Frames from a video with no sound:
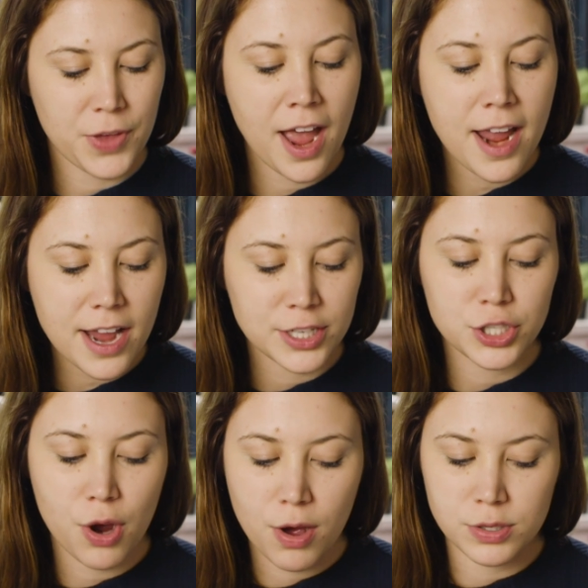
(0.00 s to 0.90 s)
I
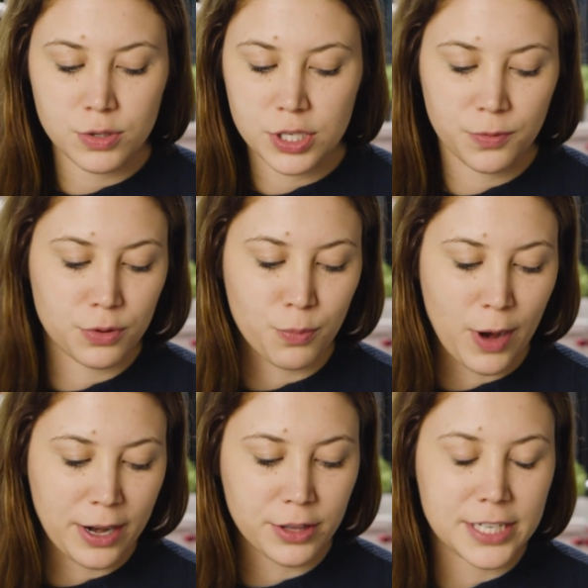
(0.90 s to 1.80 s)
actually also, just for the
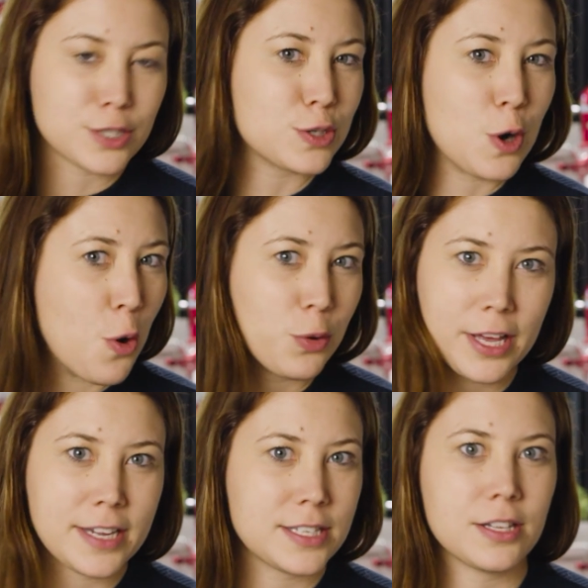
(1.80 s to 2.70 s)
record, like don't
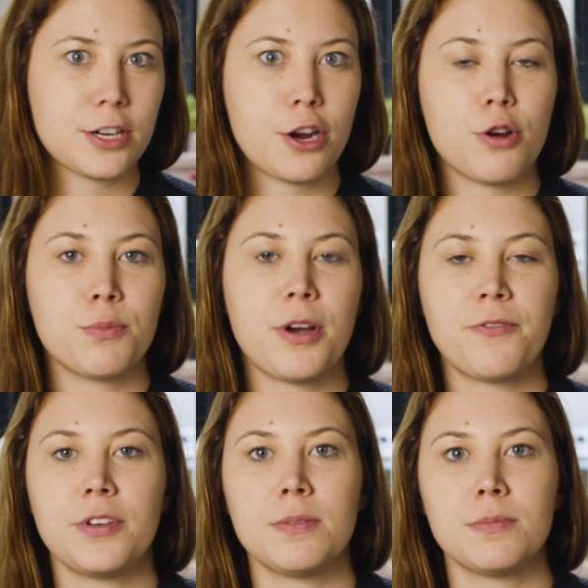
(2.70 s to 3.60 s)
like silicone
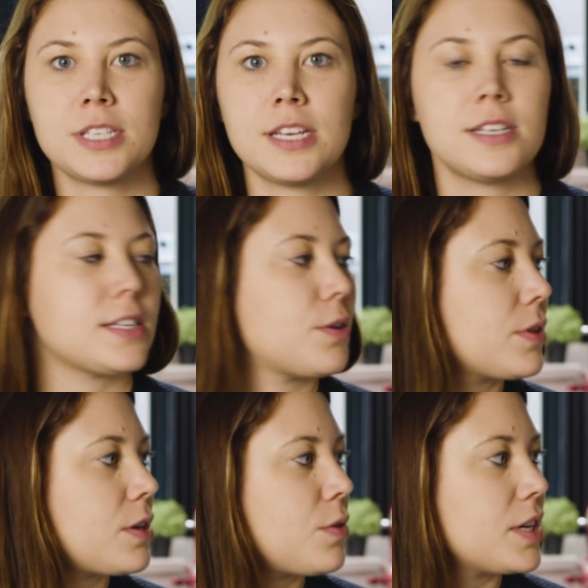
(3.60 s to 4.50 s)
muffin tins. I
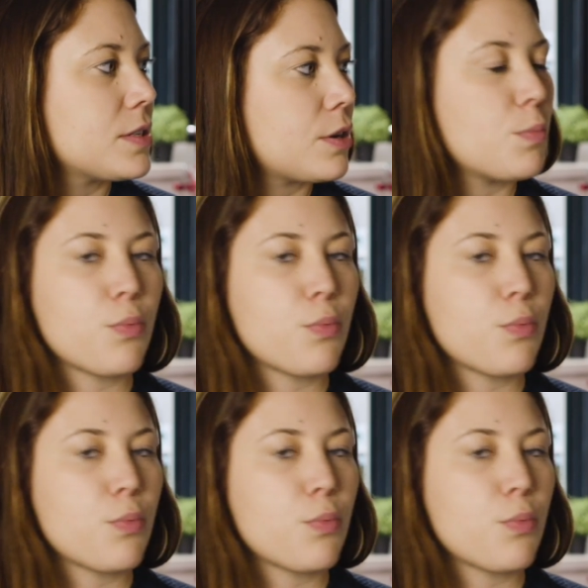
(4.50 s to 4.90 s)
don't think you get as good a